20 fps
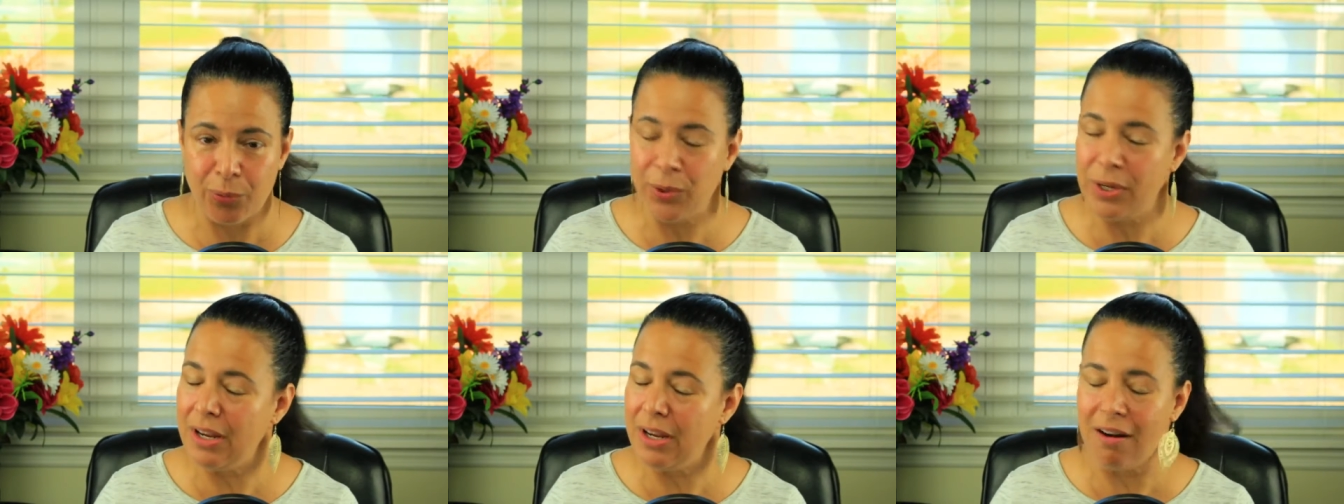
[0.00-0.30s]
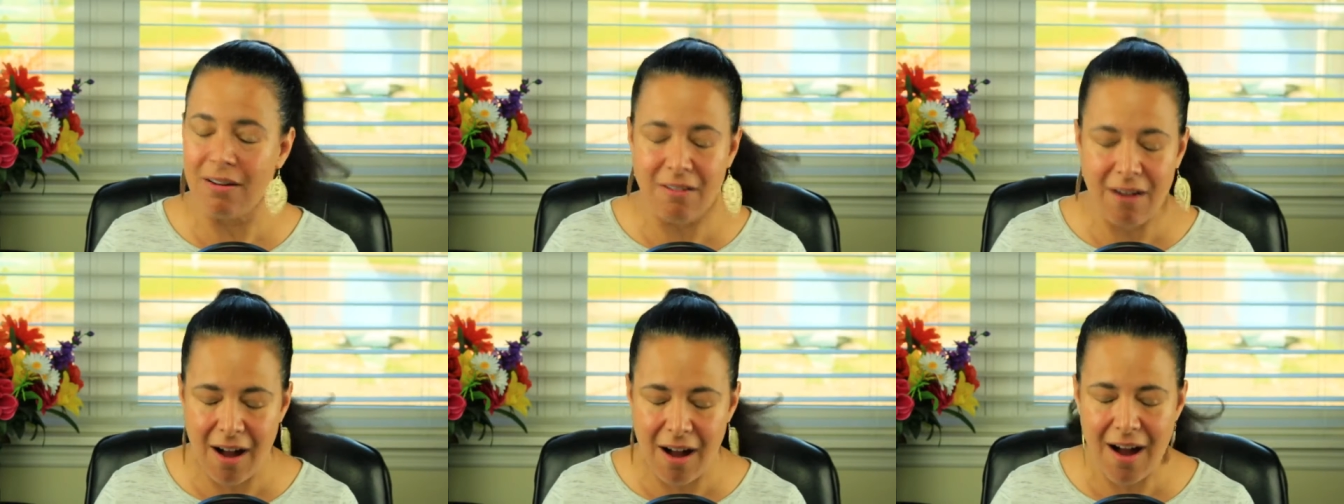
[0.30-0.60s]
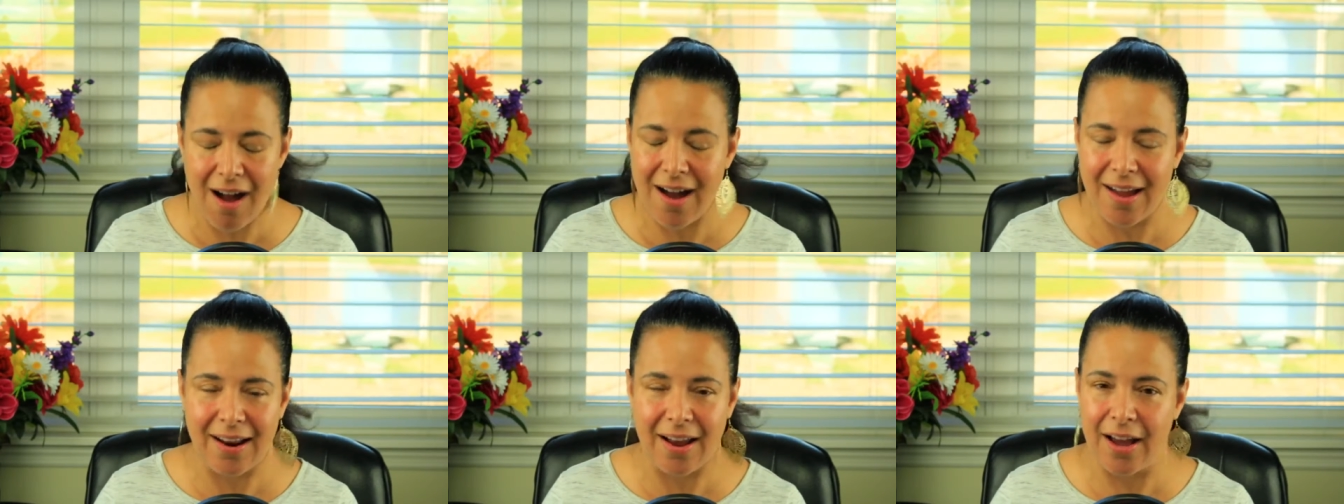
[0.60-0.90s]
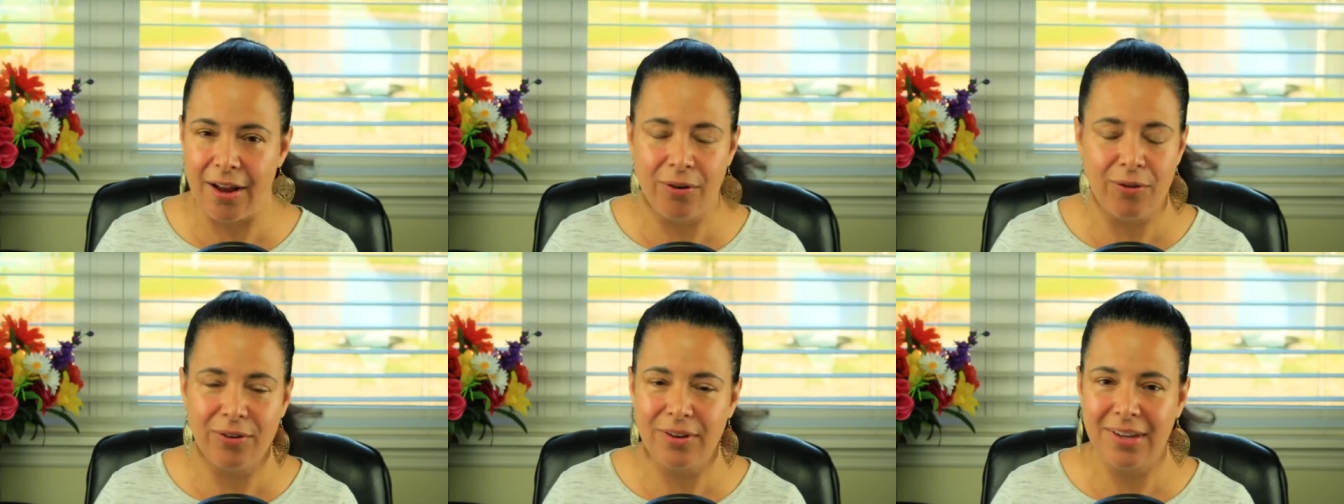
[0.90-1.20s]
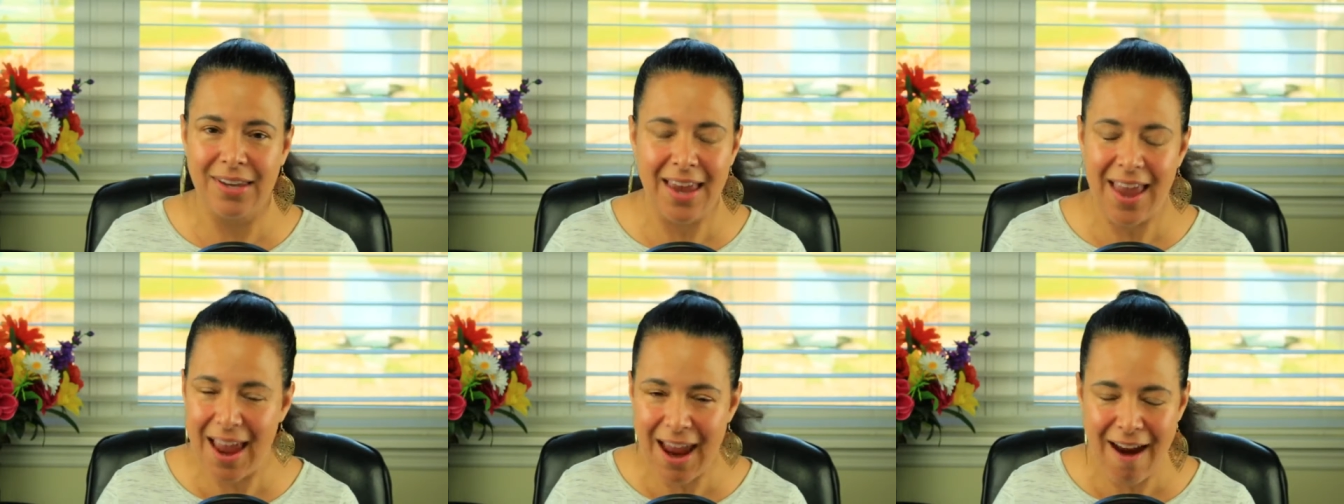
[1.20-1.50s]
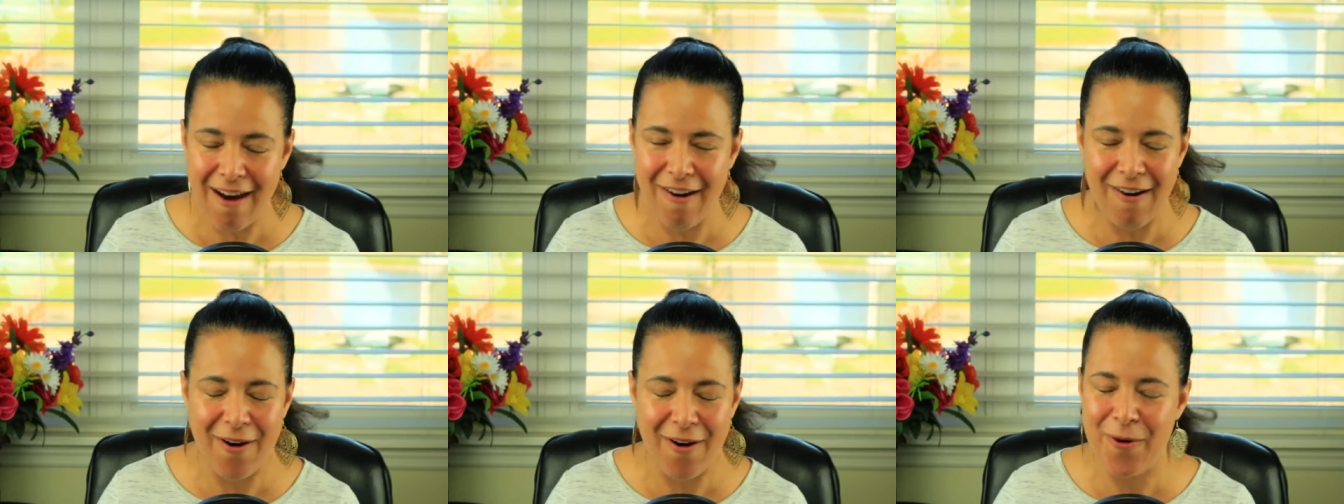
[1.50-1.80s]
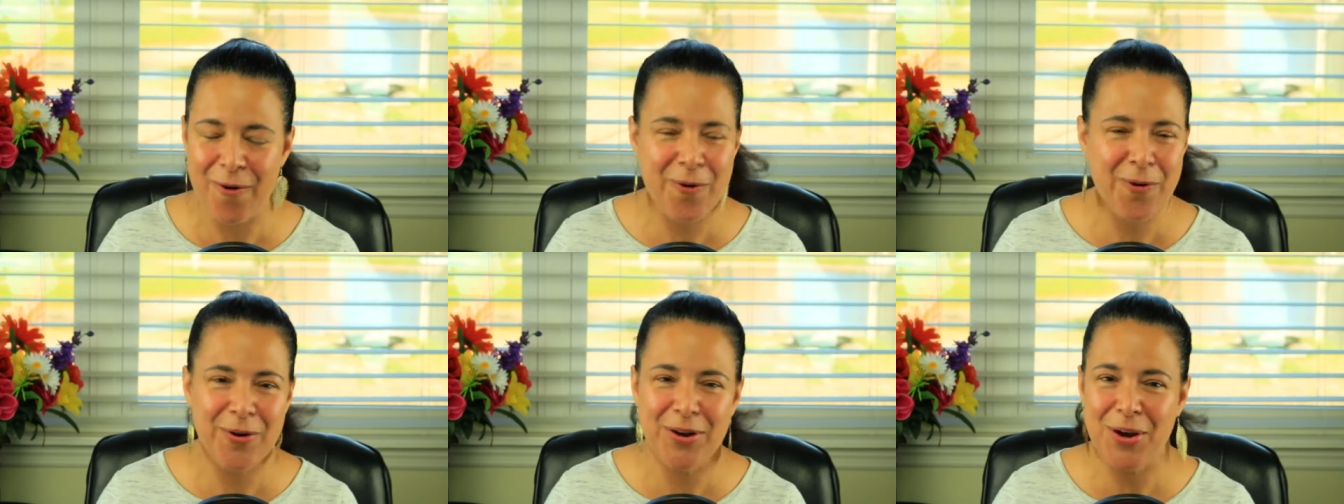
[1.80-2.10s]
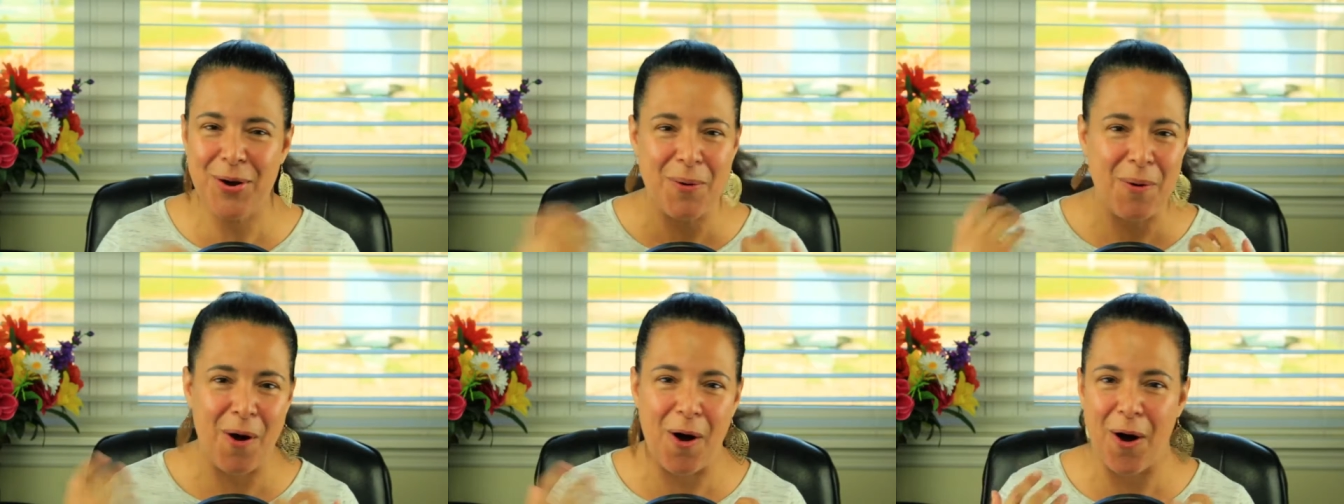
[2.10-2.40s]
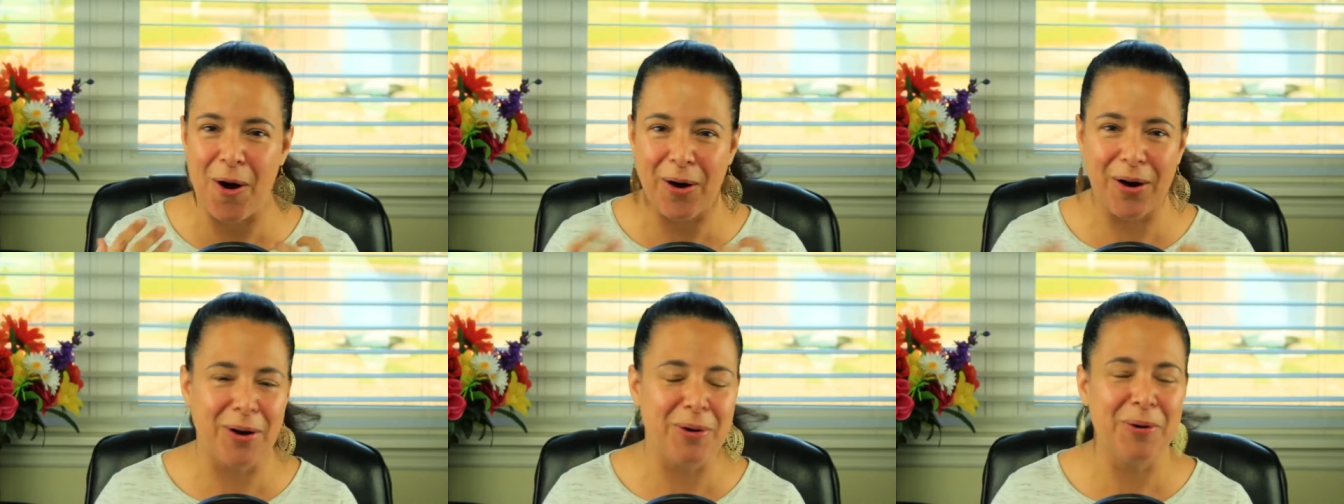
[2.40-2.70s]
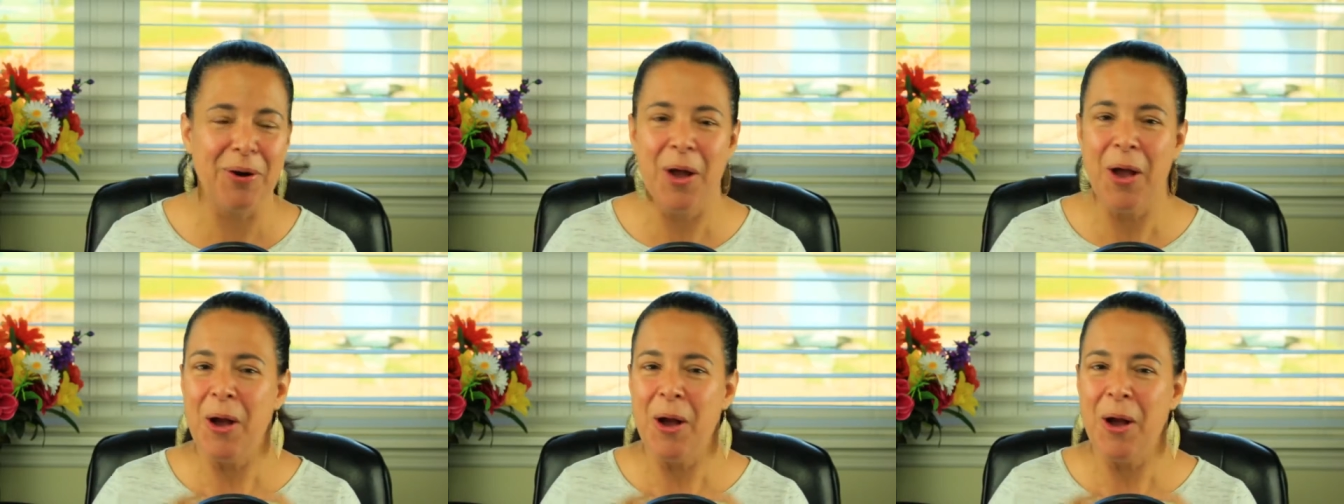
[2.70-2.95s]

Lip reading: We are not. I don't care who you are and